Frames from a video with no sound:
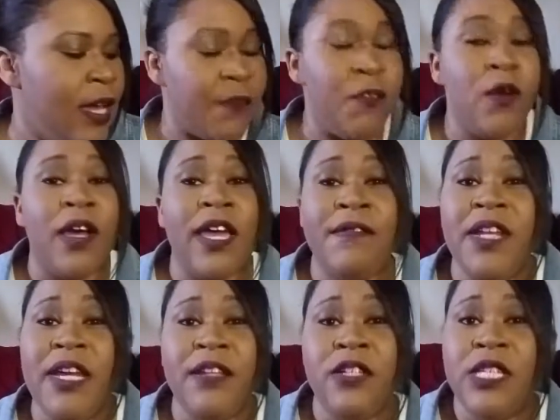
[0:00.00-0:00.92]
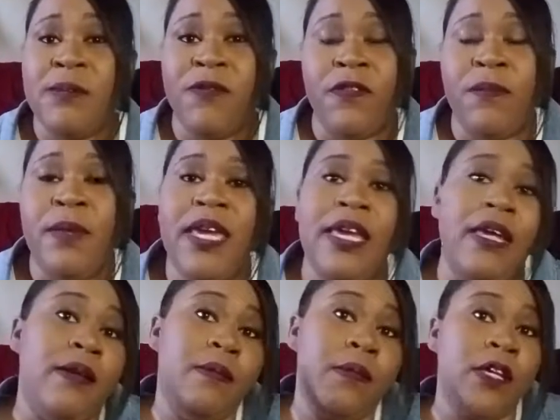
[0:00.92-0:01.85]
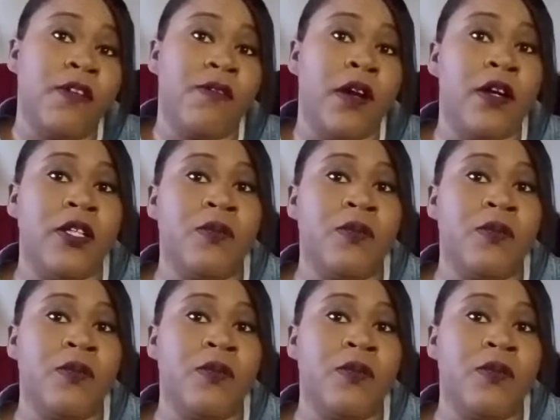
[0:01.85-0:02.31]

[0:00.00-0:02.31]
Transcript: If you all have any other tips for me as far